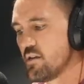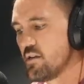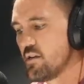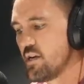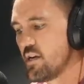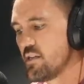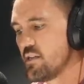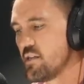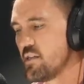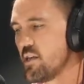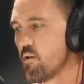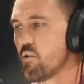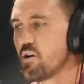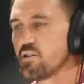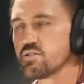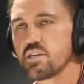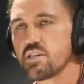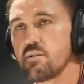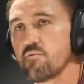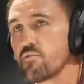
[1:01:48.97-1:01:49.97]
and then they won't
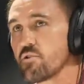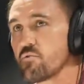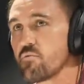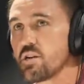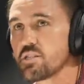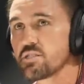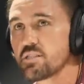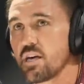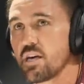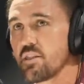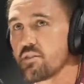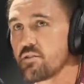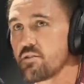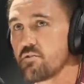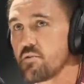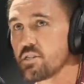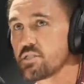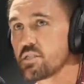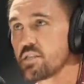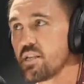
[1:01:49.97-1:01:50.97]
see him for the rest of the, the
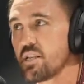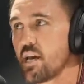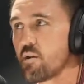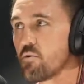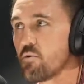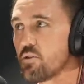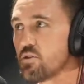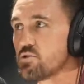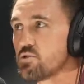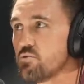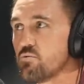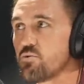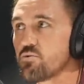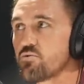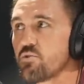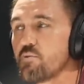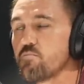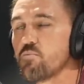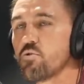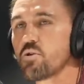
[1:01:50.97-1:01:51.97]
rest of the day while there's two or three
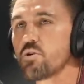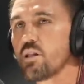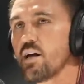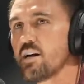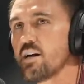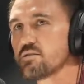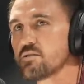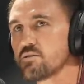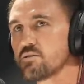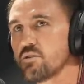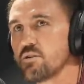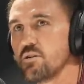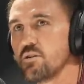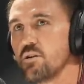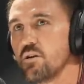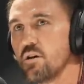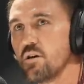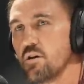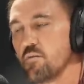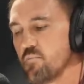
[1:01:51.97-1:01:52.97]
more classes on.
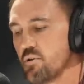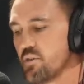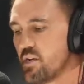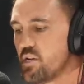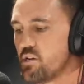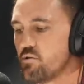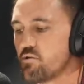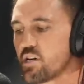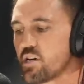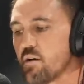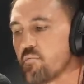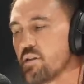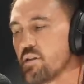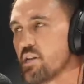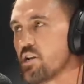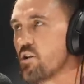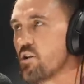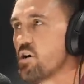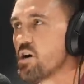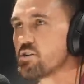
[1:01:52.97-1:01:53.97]
But then he'll come in at
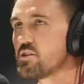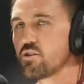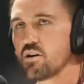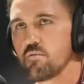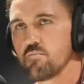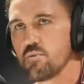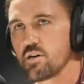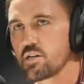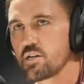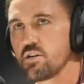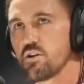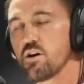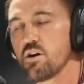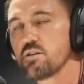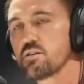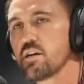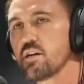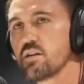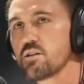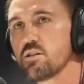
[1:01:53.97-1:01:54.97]
night time, like at nine,
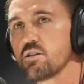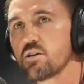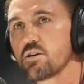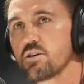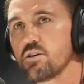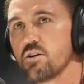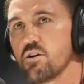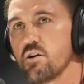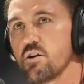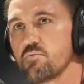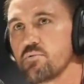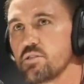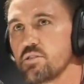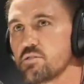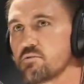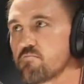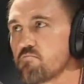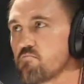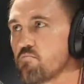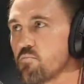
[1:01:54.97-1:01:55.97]
ten o'clock at night, with his
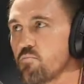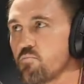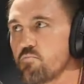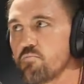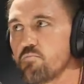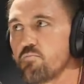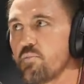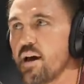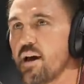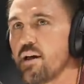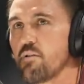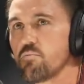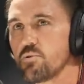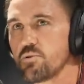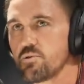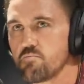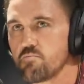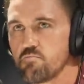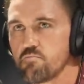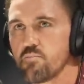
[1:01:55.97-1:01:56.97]
pad with
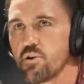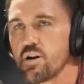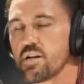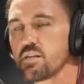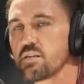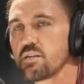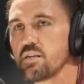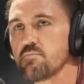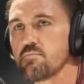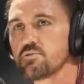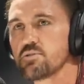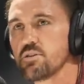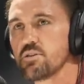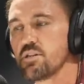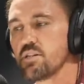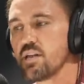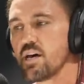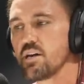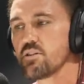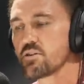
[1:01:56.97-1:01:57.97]
Brandon Gibson and
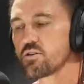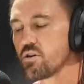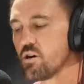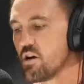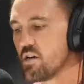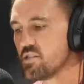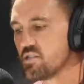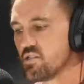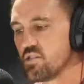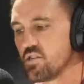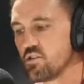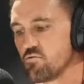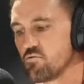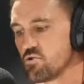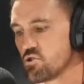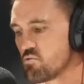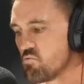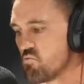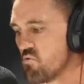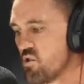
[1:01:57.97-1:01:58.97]
other guys, and then he'll
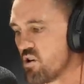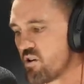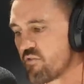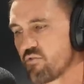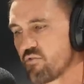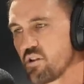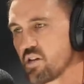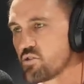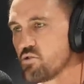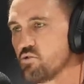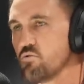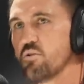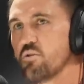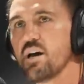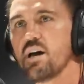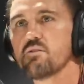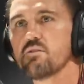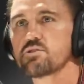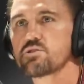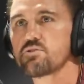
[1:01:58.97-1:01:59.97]
just work for like two
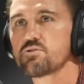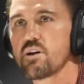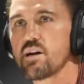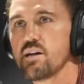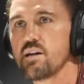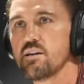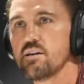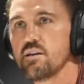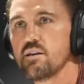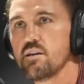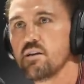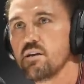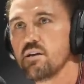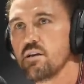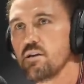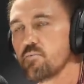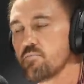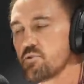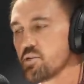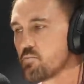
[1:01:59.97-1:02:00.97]
hours straight,
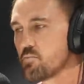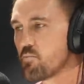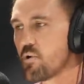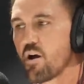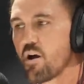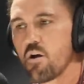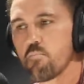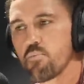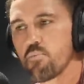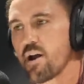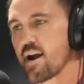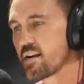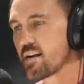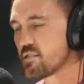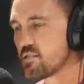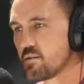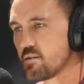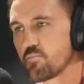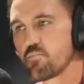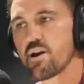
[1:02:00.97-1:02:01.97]
just
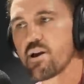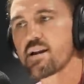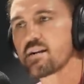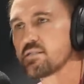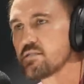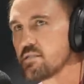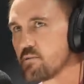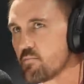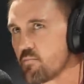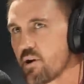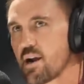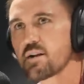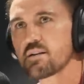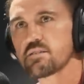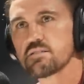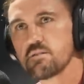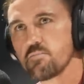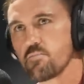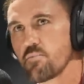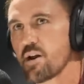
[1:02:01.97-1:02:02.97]
practicing, practicing,
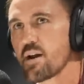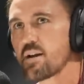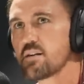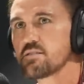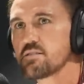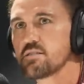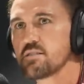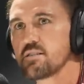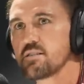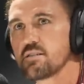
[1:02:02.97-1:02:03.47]
practicing, practicing,